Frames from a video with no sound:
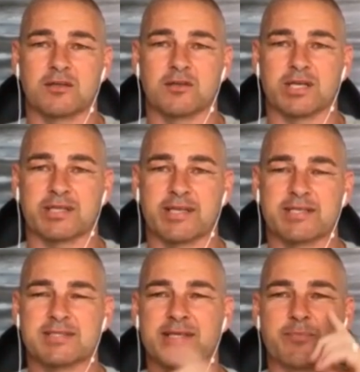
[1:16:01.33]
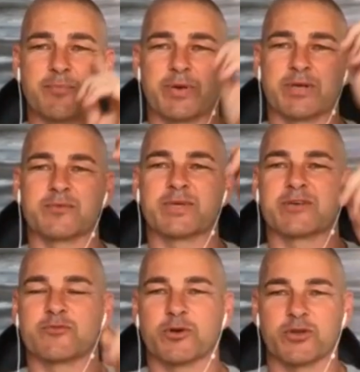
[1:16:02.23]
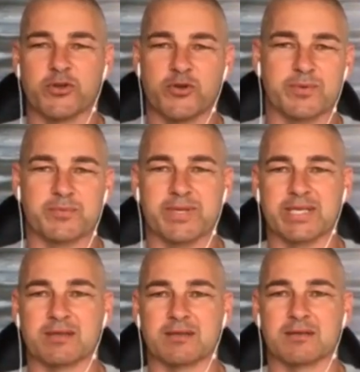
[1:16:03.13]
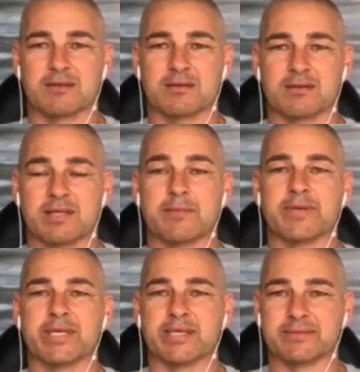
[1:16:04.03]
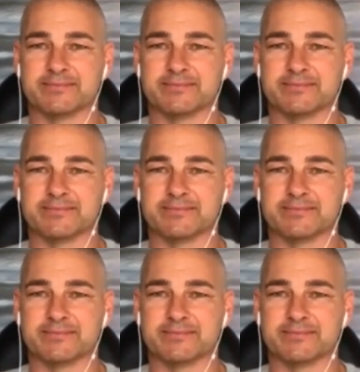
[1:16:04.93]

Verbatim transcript: you're like, that's the epitome of what a human being can be.